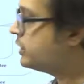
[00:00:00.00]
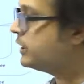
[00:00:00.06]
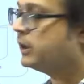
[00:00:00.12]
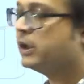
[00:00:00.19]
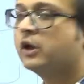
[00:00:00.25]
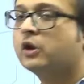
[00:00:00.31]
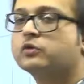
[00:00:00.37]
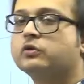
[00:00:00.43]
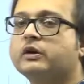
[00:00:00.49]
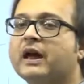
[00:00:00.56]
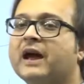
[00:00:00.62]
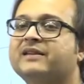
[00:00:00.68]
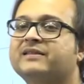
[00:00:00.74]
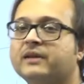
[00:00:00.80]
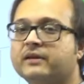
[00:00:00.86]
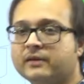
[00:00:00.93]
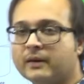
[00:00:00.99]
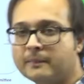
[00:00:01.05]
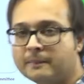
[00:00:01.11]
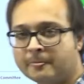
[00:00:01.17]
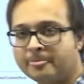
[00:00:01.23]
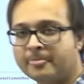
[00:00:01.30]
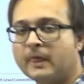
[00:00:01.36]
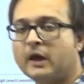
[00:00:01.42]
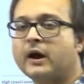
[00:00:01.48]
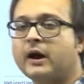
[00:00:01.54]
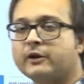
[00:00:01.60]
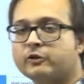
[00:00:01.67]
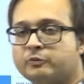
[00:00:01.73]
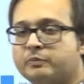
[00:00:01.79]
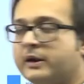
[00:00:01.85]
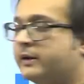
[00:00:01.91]
So it acts as a high
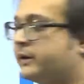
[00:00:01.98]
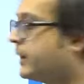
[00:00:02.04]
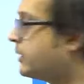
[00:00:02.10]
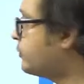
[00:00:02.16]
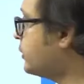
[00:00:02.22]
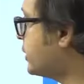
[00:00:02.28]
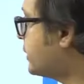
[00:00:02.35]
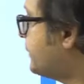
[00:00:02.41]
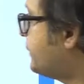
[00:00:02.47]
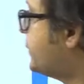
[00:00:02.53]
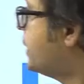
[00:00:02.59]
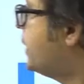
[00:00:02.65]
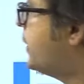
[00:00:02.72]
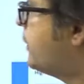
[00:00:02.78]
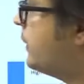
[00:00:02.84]
speed network, right?